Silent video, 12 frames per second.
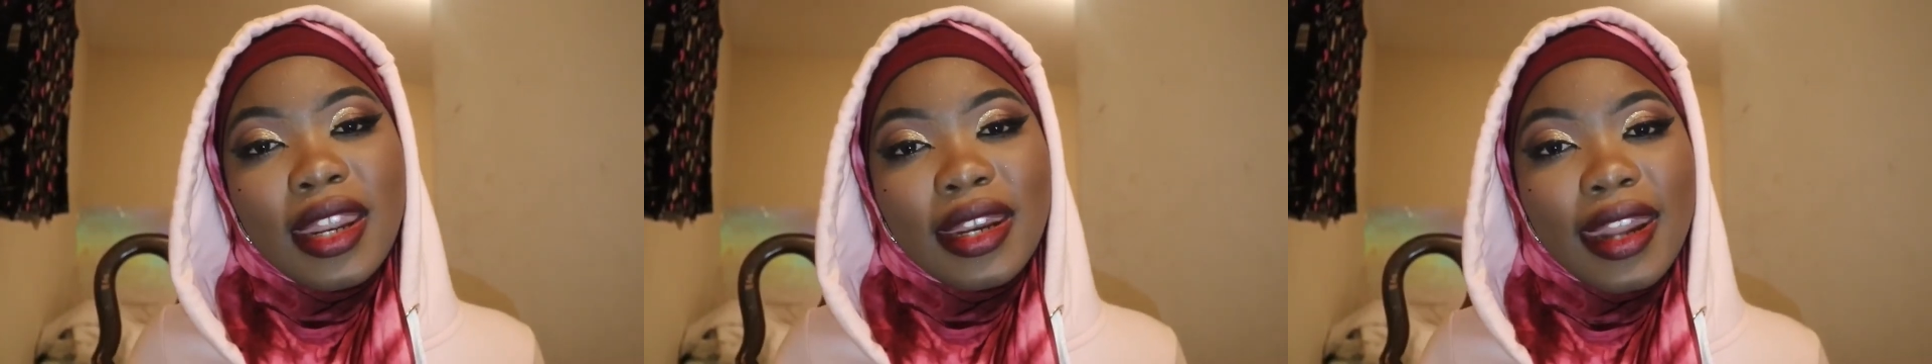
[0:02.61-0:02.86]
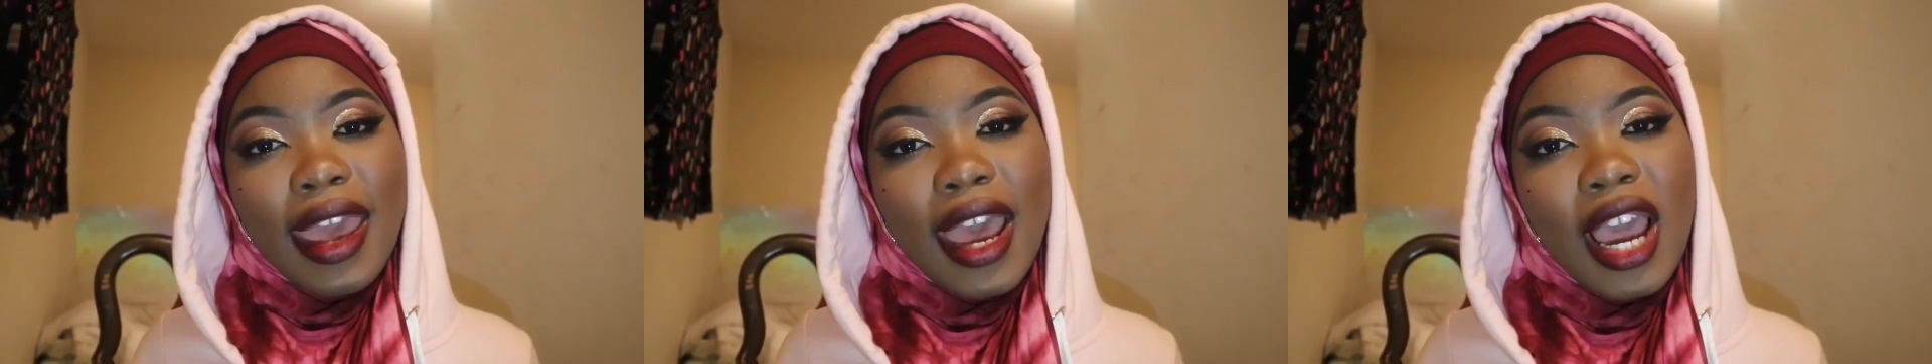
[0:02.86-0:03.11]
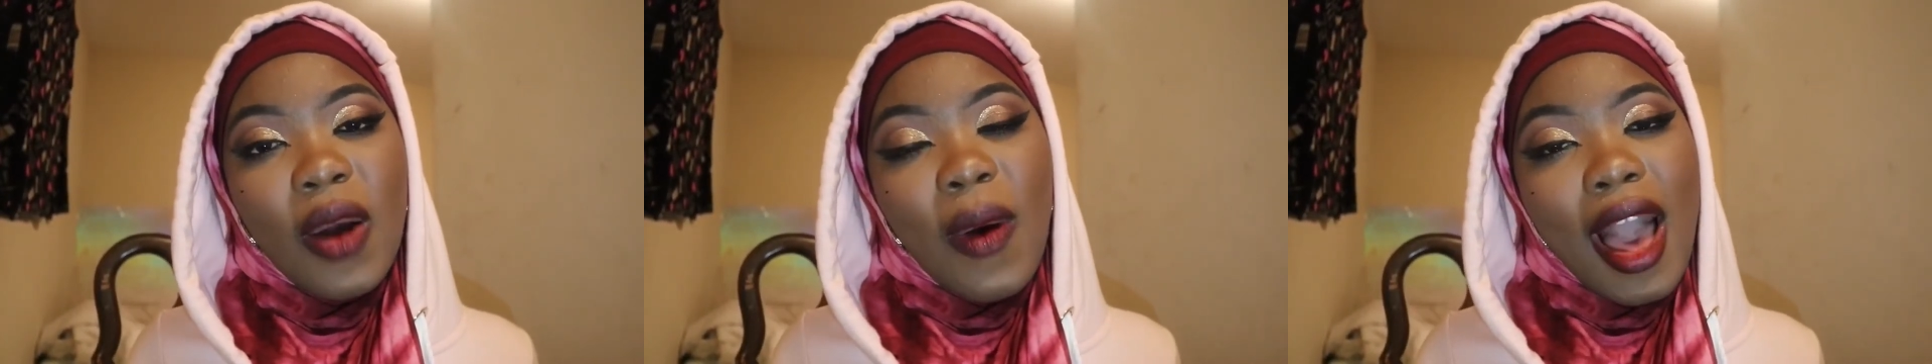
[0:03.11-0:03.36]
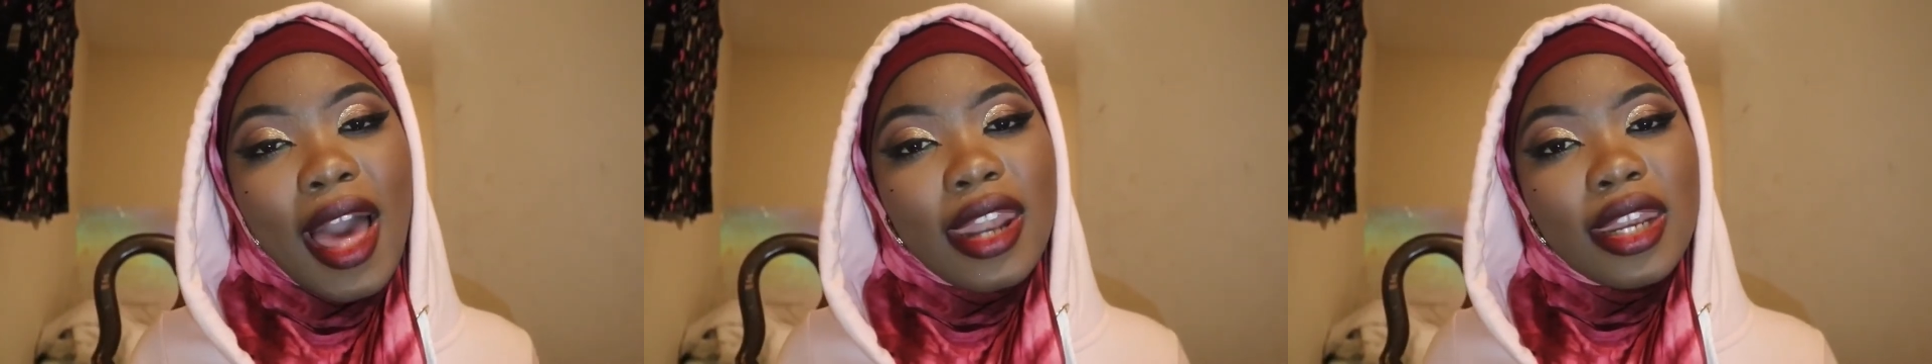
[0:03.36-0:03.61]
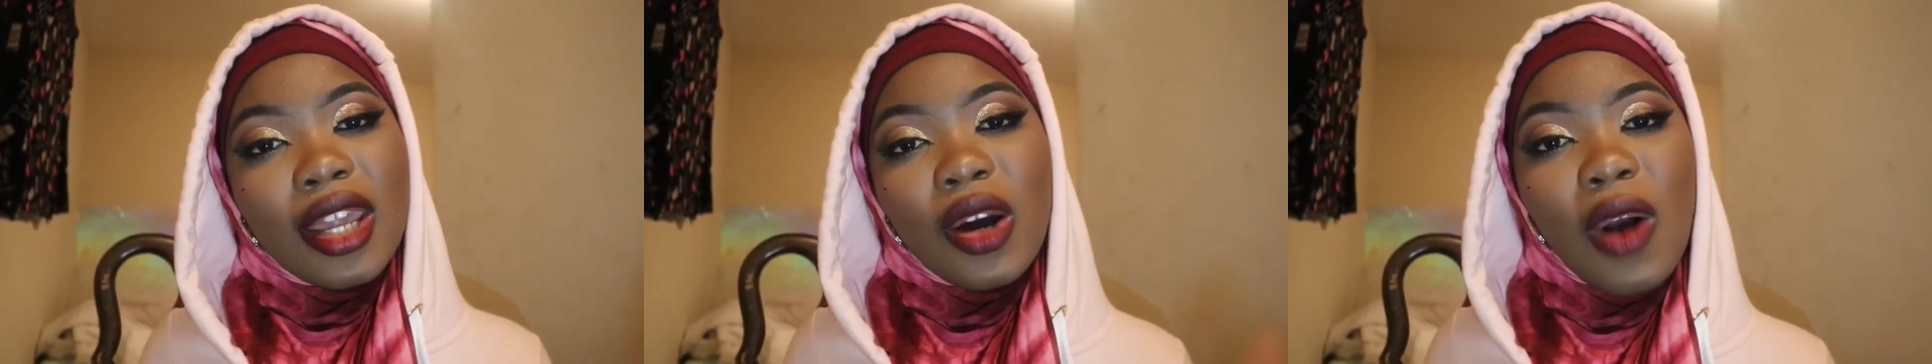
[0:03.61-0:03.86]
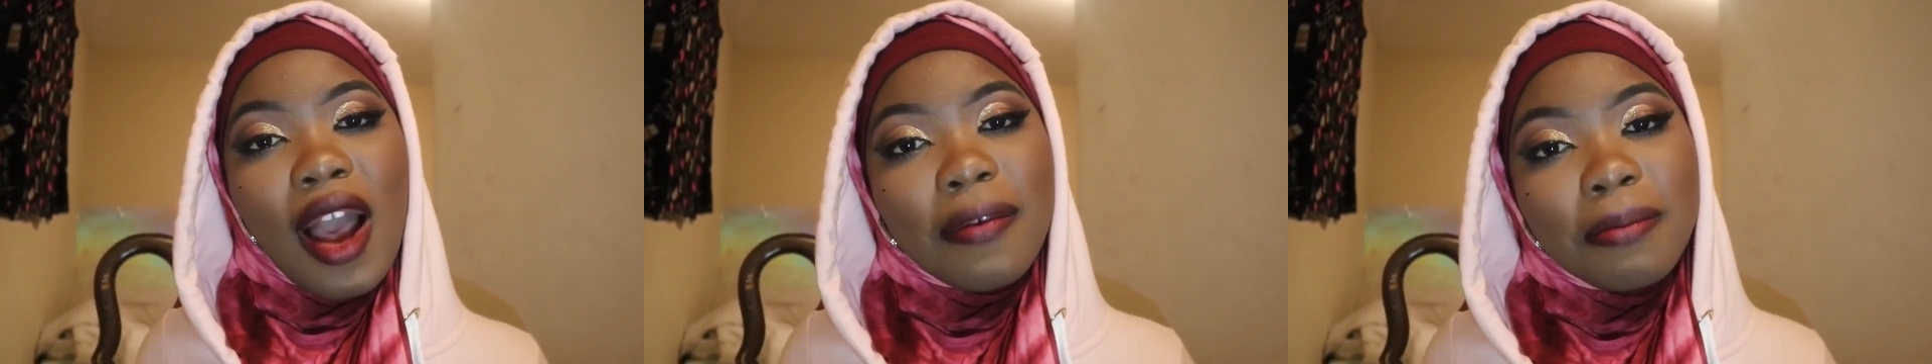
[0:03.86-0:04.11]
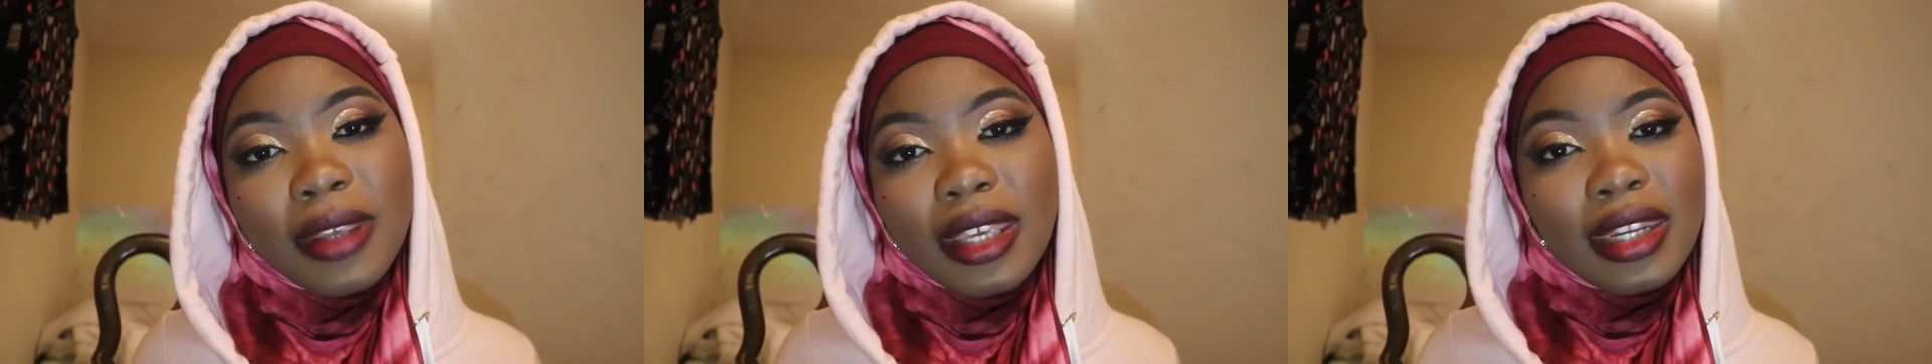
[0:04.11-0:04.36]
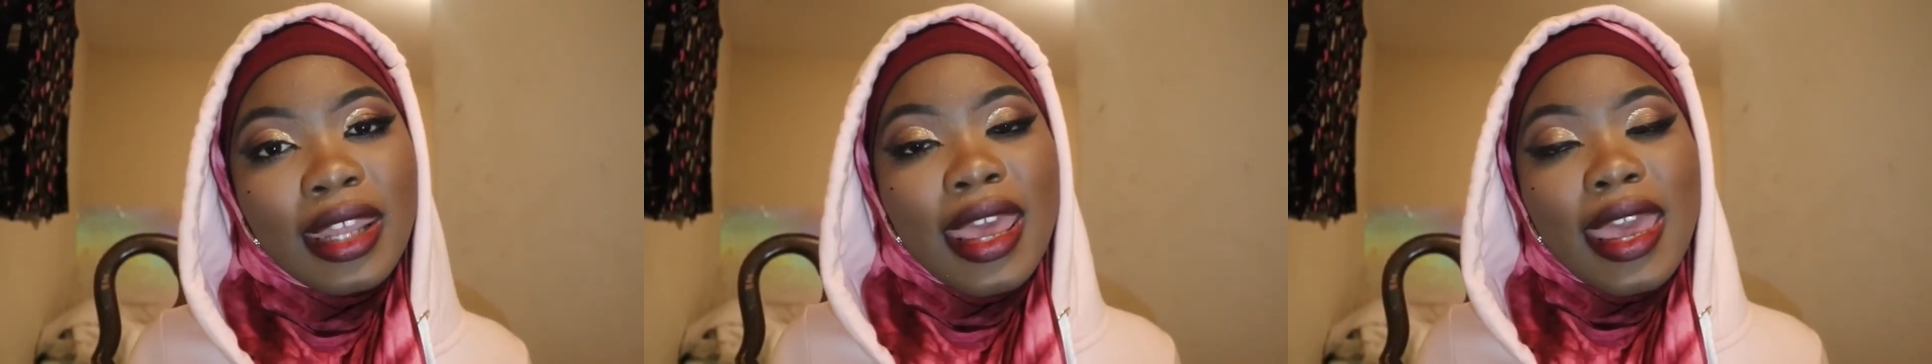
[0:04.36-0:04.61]
Now, I know I've
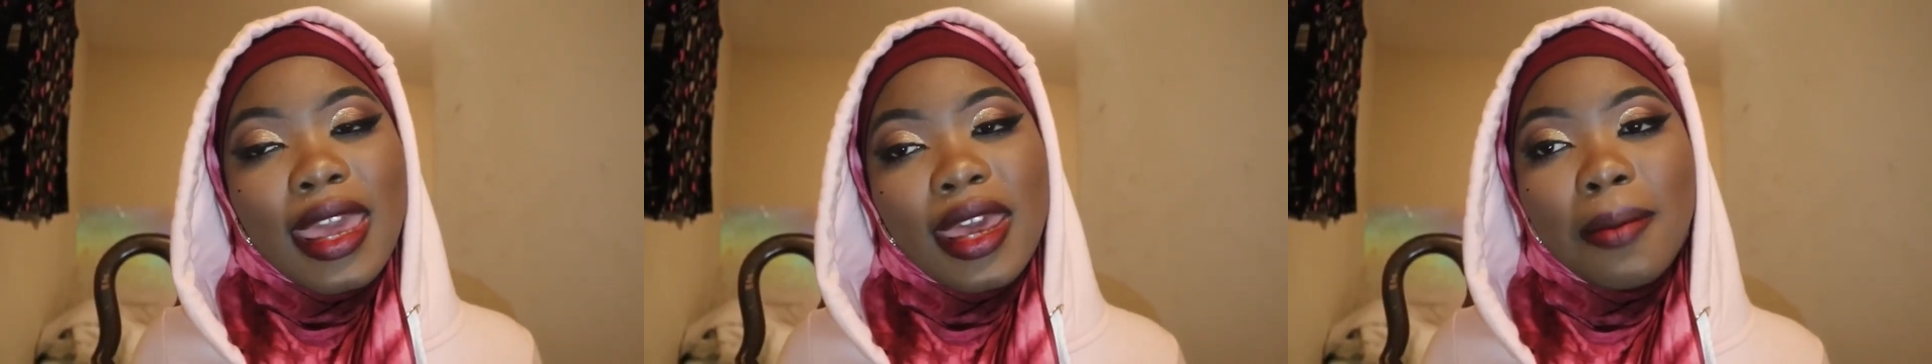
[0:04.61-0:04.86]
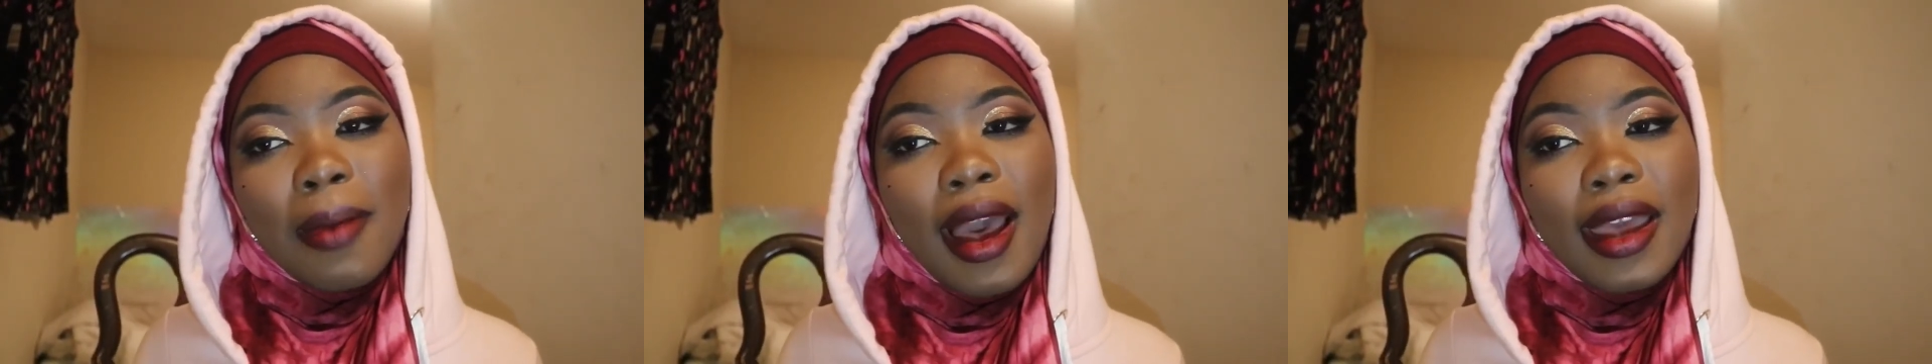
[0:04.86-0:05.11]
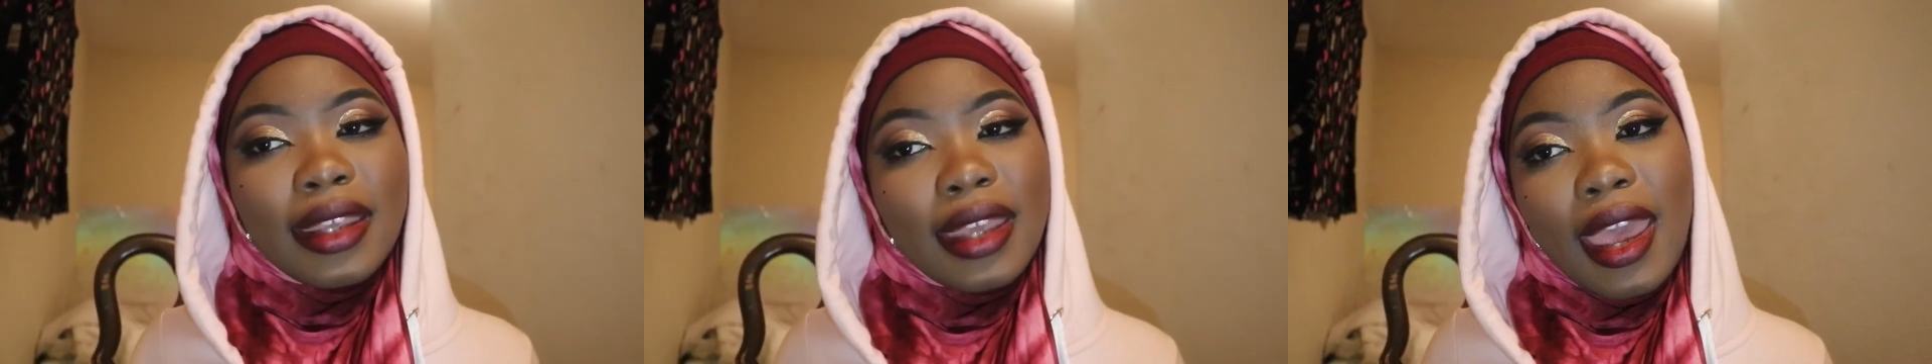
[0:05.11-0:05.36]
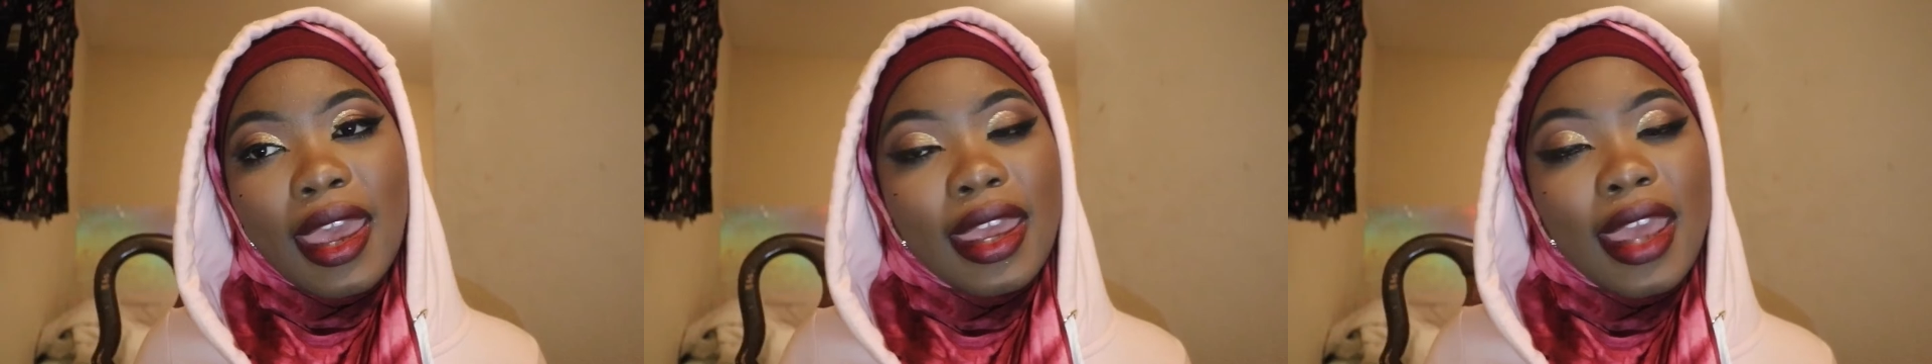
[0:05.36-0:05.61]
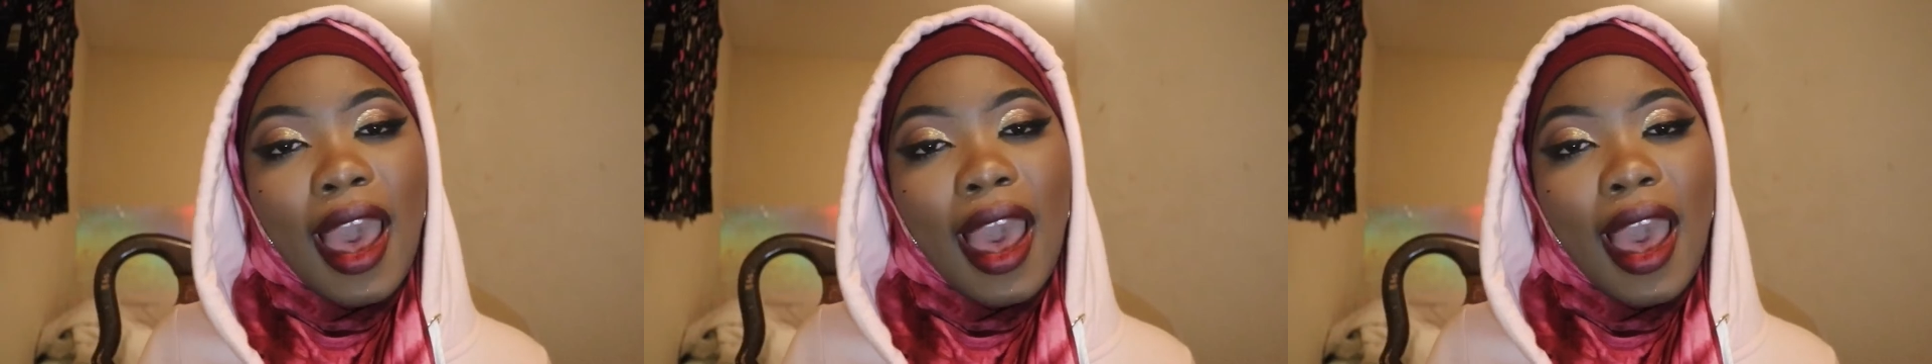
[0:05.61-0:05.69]
been MIA,